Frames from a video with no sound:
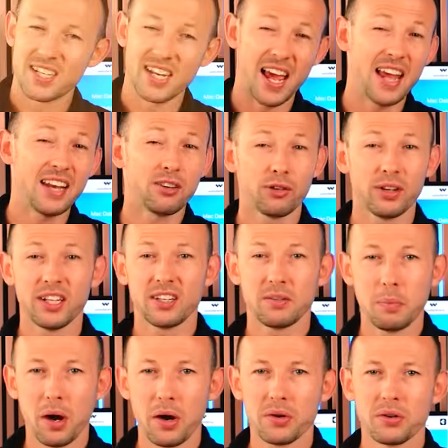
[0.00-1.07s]
To enter in this
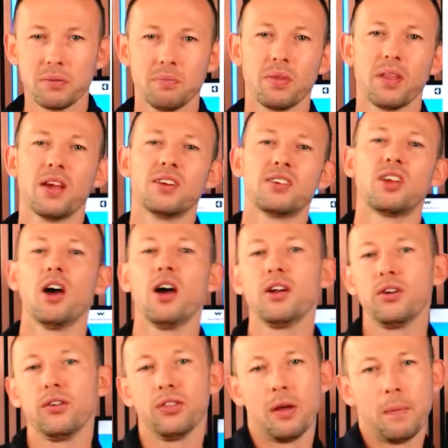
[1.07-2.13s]
mode,
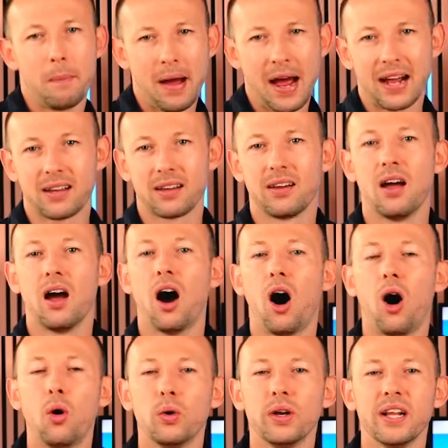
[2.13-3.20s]
turn on the Mac
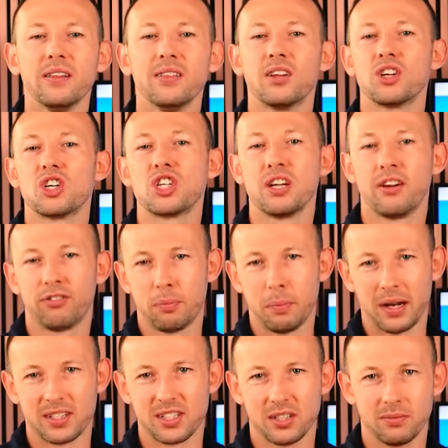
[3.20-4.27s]
holding the Shift
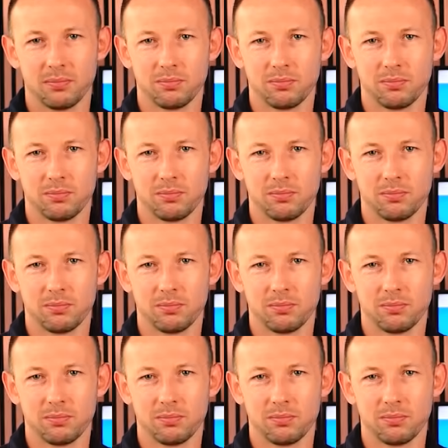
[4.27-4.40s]
button.